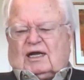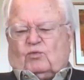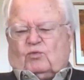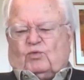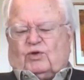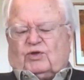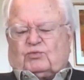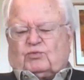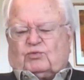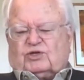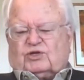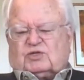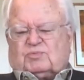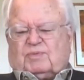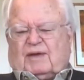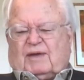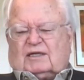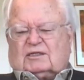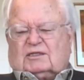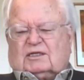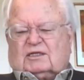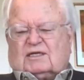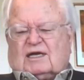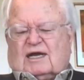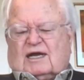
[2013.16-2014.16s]
with
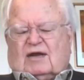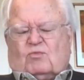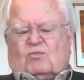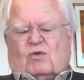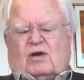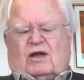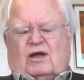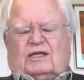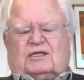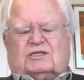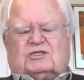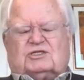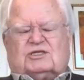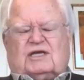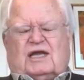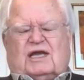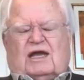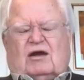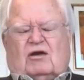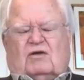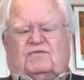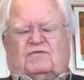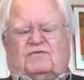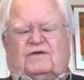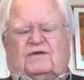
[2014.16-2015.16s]
respect to Taiwan
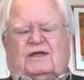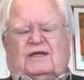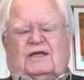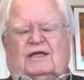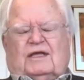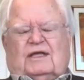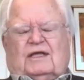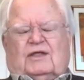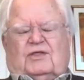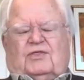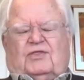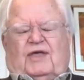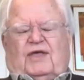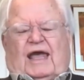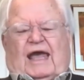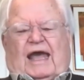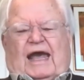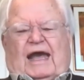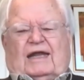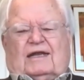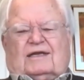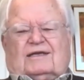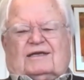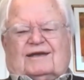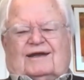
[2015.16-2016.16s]
itself,
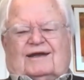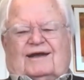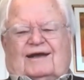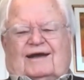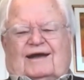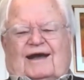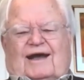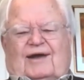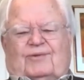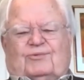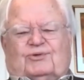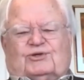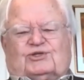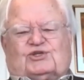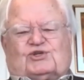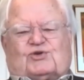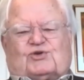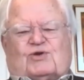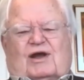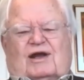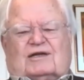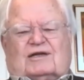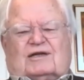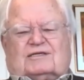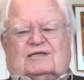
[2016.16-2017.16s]
that I was
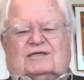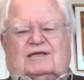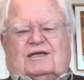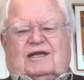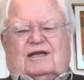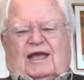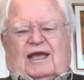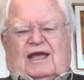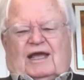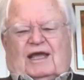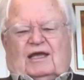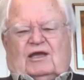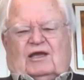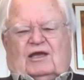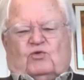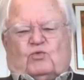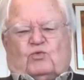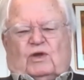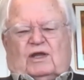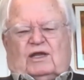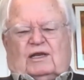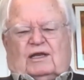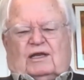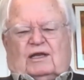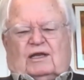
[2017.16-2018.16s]
struck today in
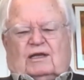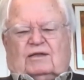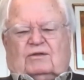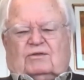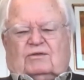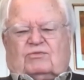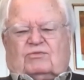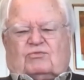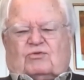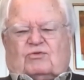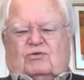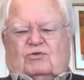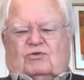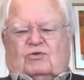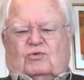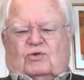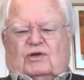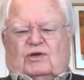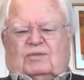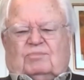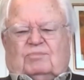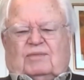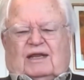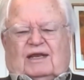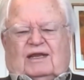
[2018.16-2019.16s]
reading through,
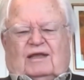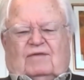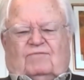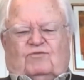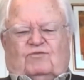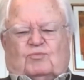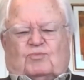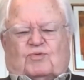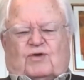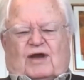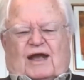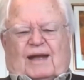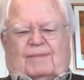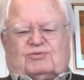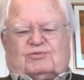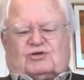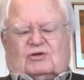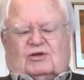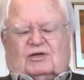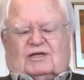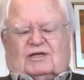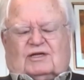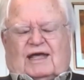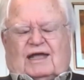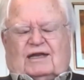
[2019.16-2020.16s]
and many of you perhaps
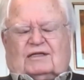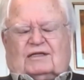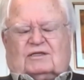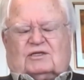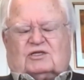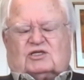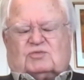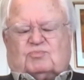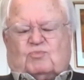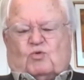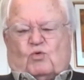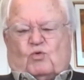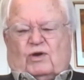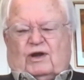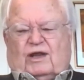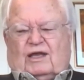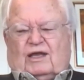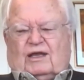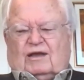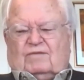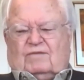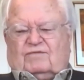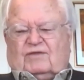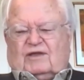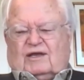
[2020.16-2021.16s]
looked at it this
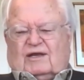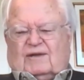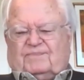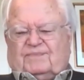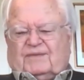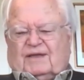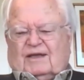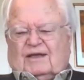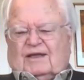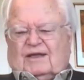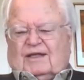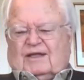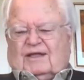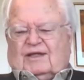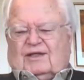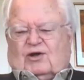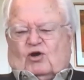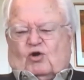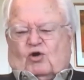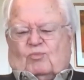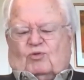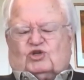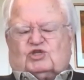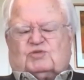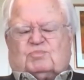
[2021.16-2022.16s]
morning, of the
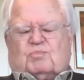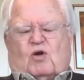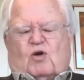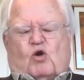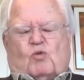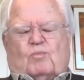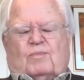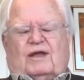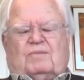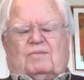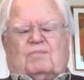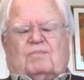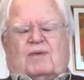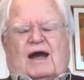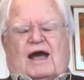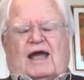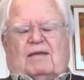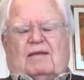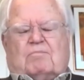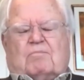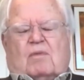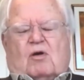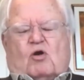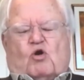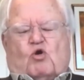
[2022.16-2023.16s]
almost moment by
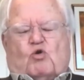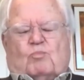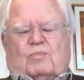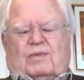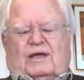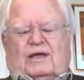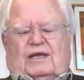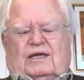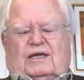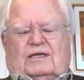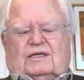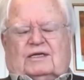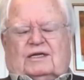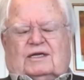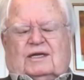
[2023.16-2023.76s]
moment